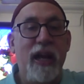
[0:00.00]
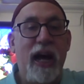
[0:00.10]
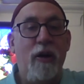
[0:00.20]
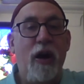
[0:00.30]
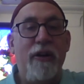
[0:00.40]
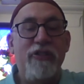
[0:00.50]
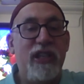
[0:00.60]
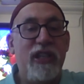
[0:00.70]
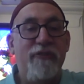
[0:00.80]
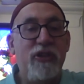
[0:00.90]
Our office
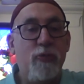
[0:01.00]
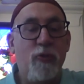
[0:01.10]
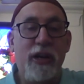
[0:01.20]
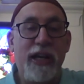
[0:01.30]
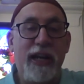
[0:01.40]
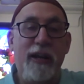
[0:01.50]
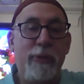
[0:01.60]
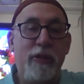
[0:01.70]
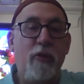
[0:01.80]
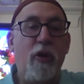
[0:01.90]
staff is working,
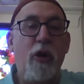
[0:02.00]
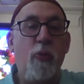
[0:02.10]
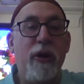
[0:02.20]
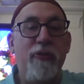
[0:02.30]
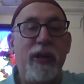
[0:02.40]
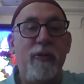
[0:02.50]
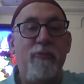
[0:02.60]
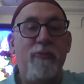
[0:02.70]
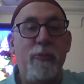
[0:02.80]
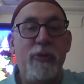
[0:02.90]
but they're all working
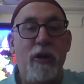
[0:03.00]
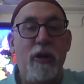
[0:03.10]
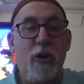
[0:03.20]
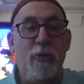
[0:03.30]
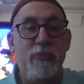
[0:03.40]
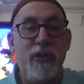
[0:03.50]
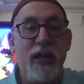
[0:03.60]
from their homes.